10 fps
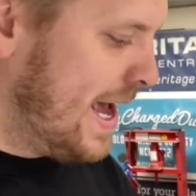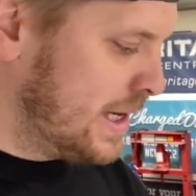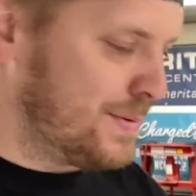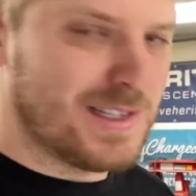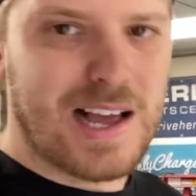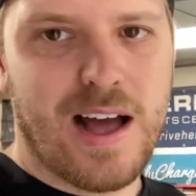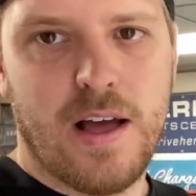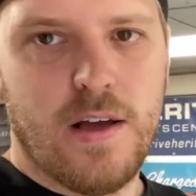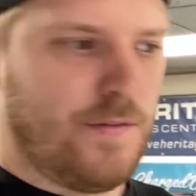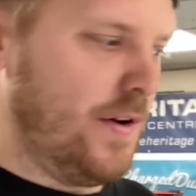It's been sat
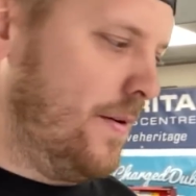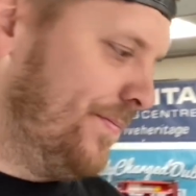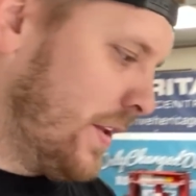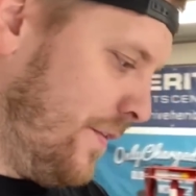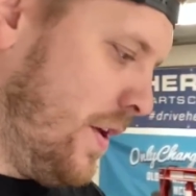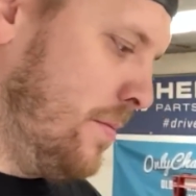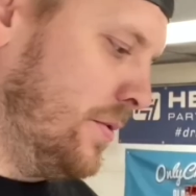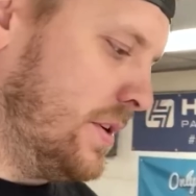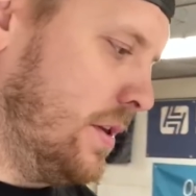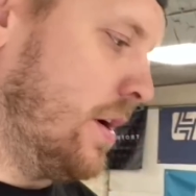for a few
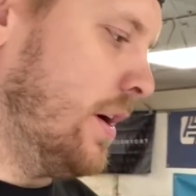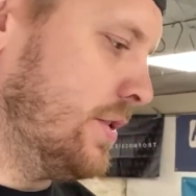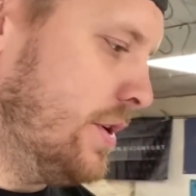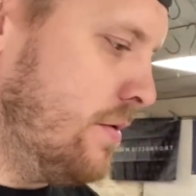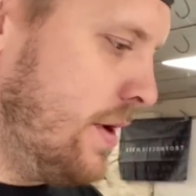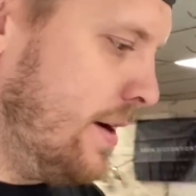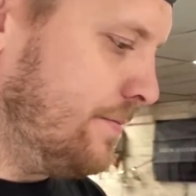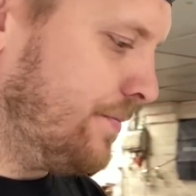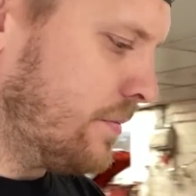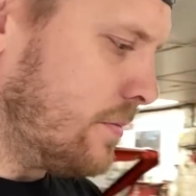months in the guy's unit.
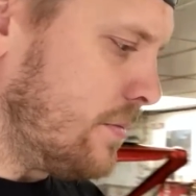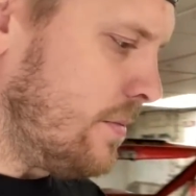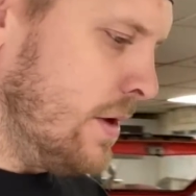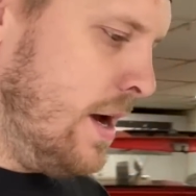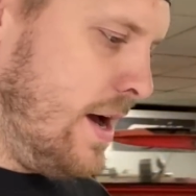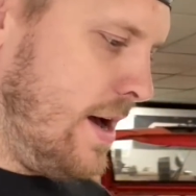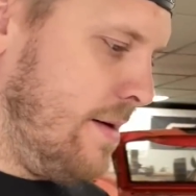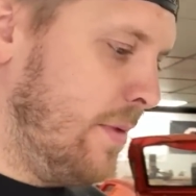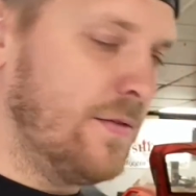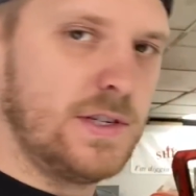
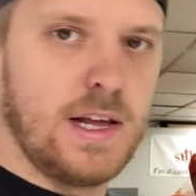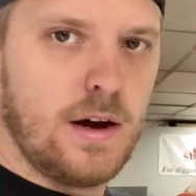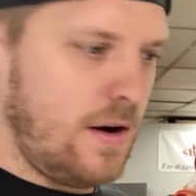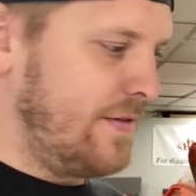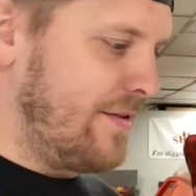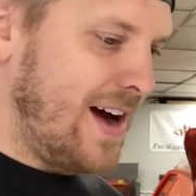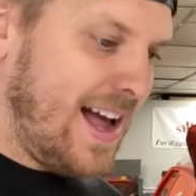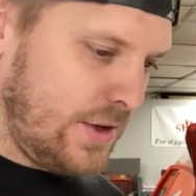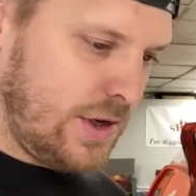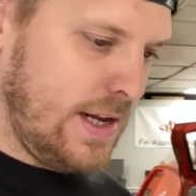Obviously, I've never
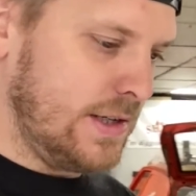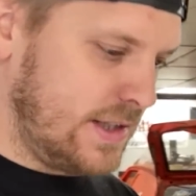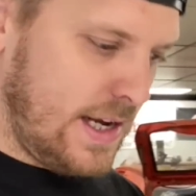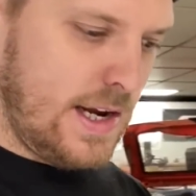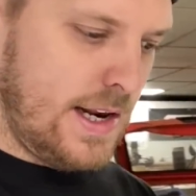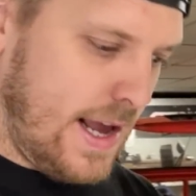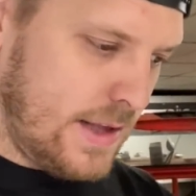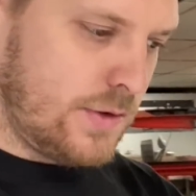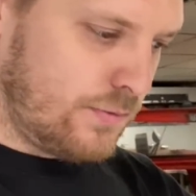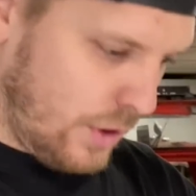actually seen
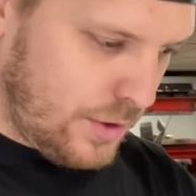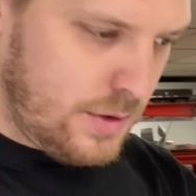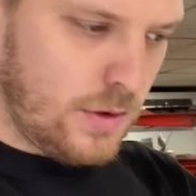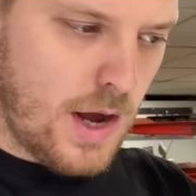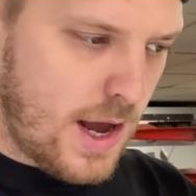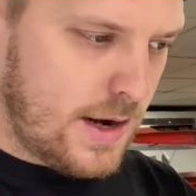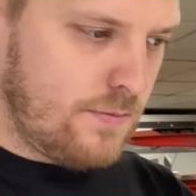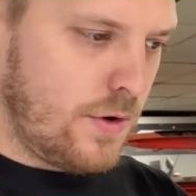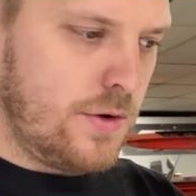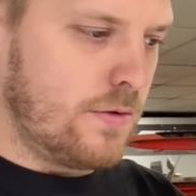it run or heard it
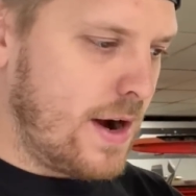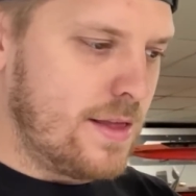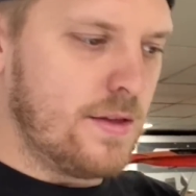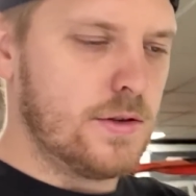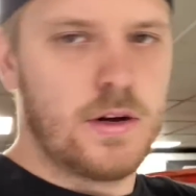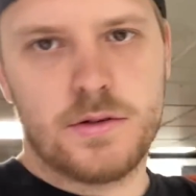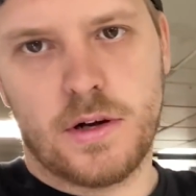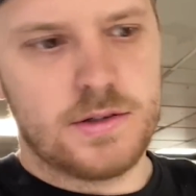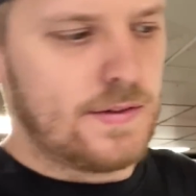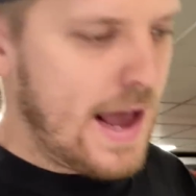run or anything. There's no
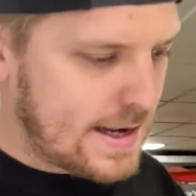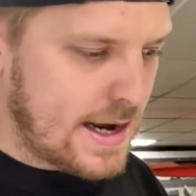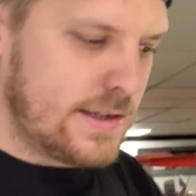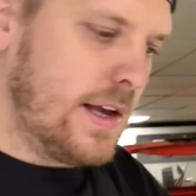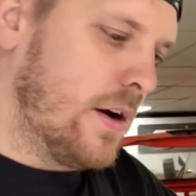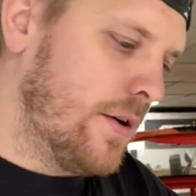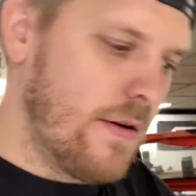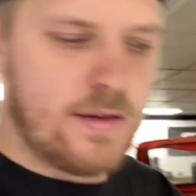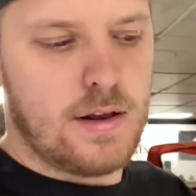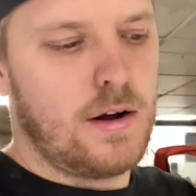signs of the head gasket gone or
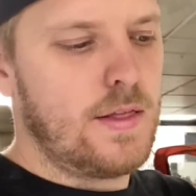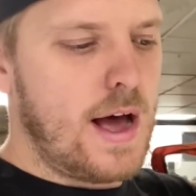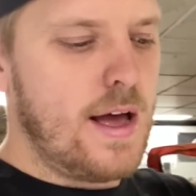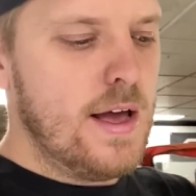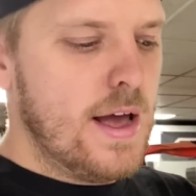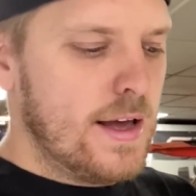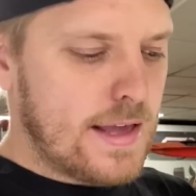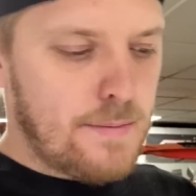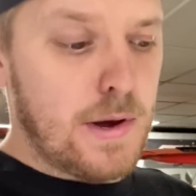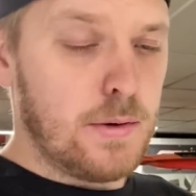anything like that.
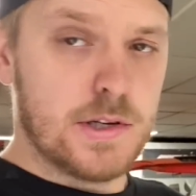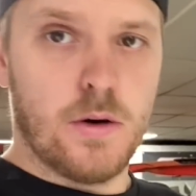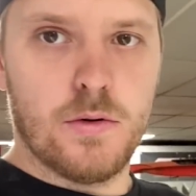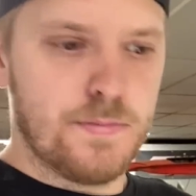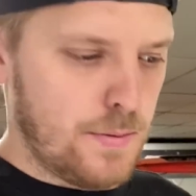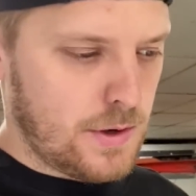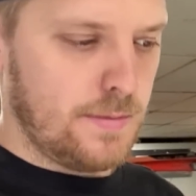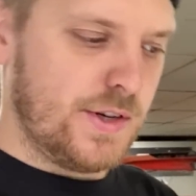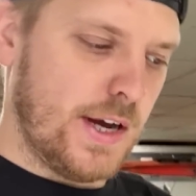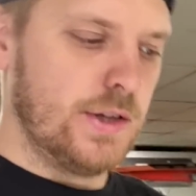Cam belt is old, but we're going to
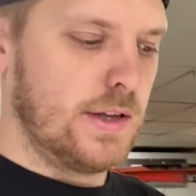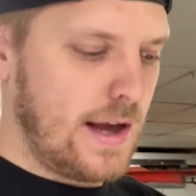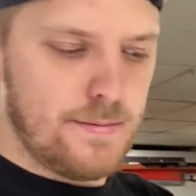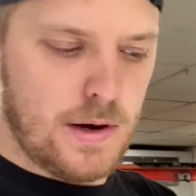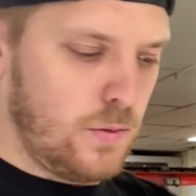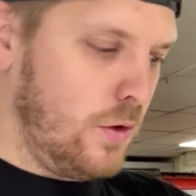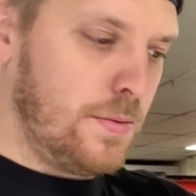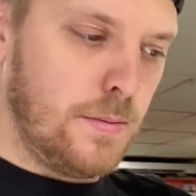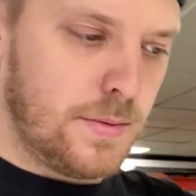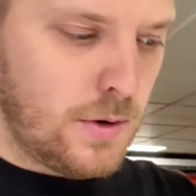be changing the cam belt, water
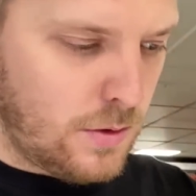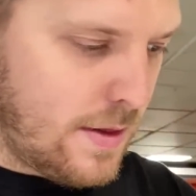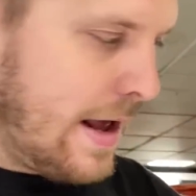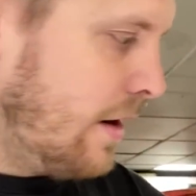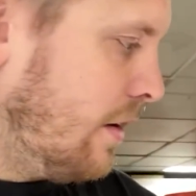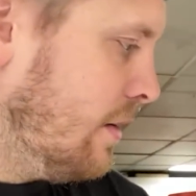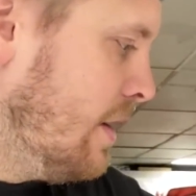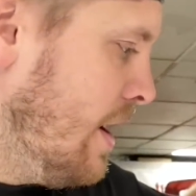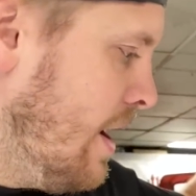pump, all of that lot.